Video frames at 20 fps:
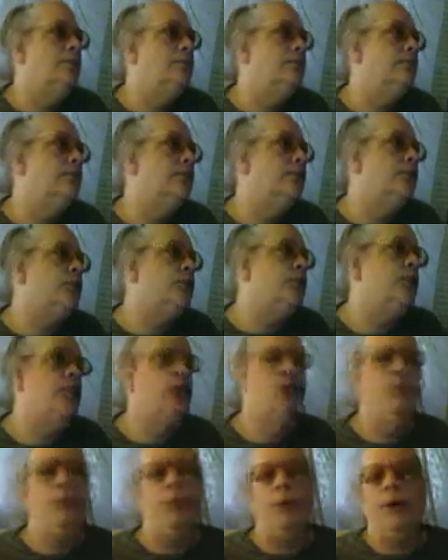
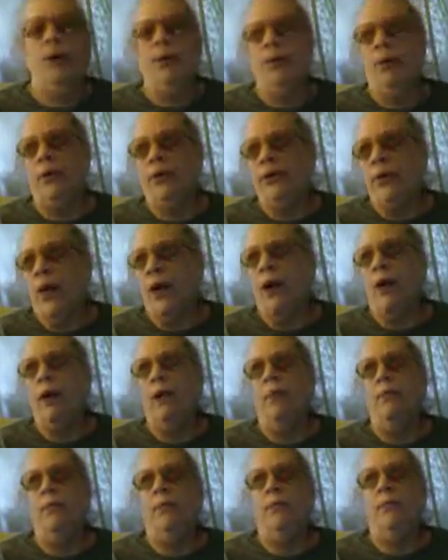stupid or
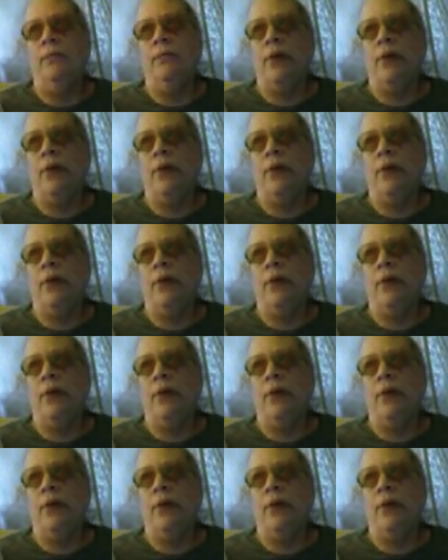dumb,